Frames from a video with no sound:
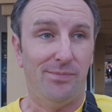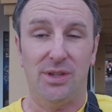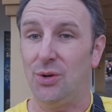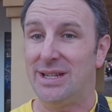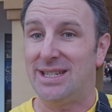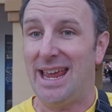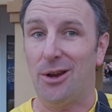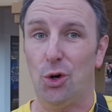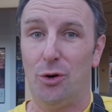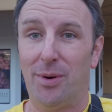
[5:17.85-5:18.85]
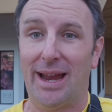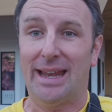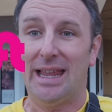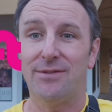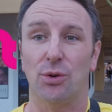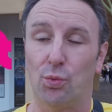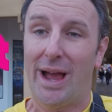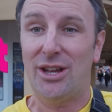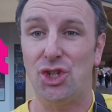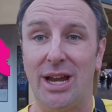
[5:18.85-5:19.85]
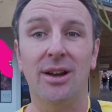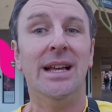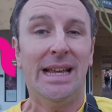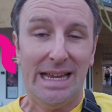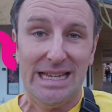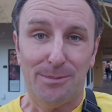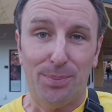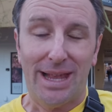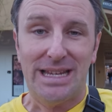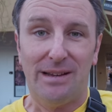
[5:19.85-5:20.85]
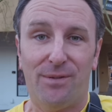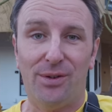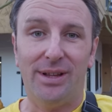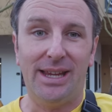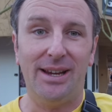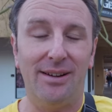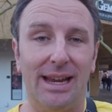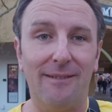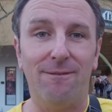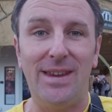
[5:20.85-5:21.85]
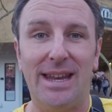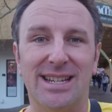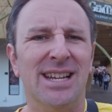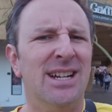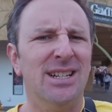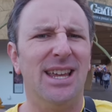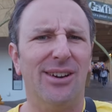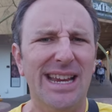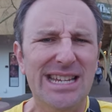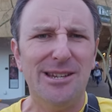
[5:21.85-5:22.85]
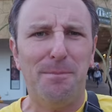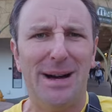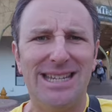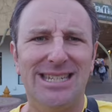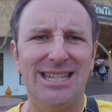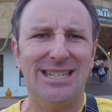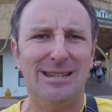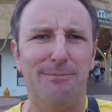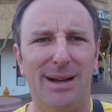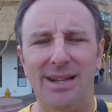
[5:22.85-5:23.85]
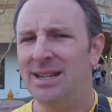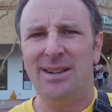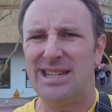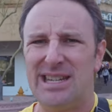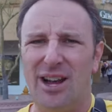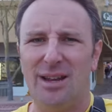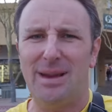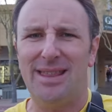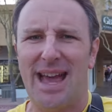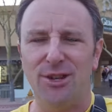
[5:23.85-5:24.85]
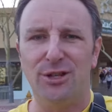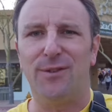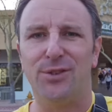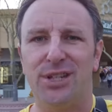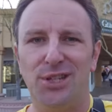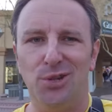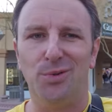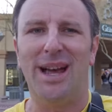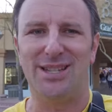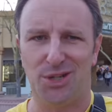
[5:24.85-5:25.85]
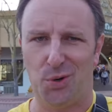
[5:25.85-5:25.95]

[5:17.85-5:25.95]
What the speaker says: you can take Uber and Lyft. Rideshare is plentiful here in Phoenix. There is a bus system, but it's not gonna be that useful to you as a